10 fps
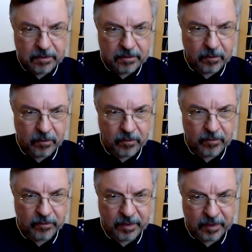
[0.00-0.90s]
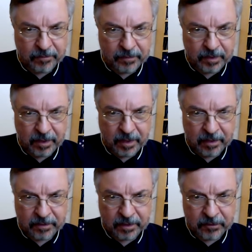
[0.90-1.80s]
So,
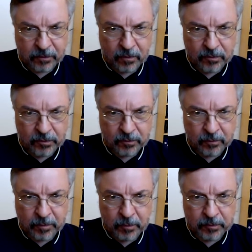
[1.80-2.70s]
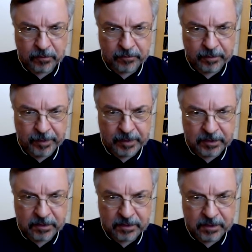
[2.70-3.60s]
as I told you, most of the
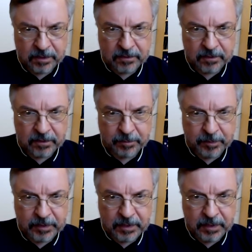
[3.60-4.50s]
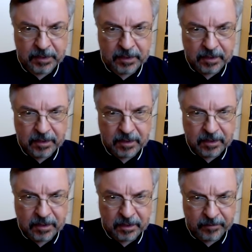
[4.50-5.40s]
patients needed CCPD,
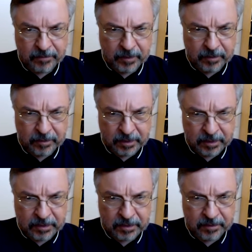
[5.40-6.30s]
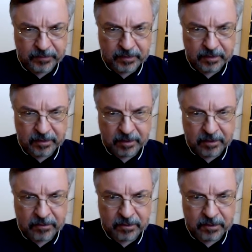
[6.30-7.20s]
and
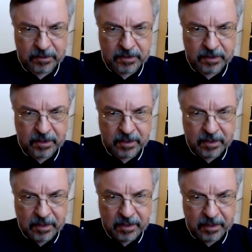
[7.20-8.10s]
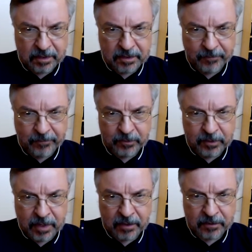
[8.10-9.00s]
as you can see, except for the
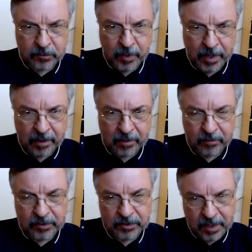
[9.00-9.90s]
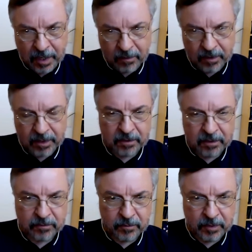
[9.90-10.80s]
last dwell, which in our
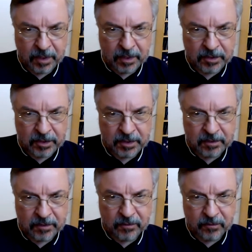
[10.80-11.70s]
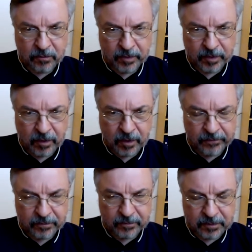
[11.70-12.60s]
case we actually do very
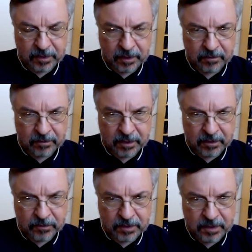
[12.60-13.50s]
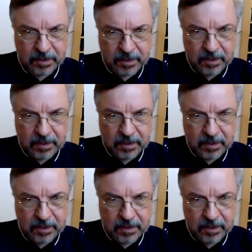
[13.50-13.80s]
often with icodextrin,